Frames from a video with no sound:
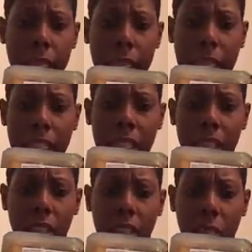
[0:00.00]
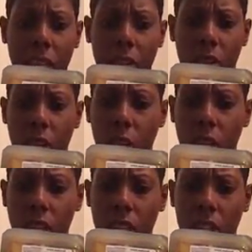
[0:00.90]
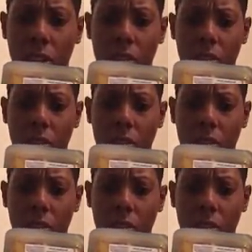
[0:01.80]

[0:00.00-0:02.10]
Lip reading: And that's it. It depends on the garnish.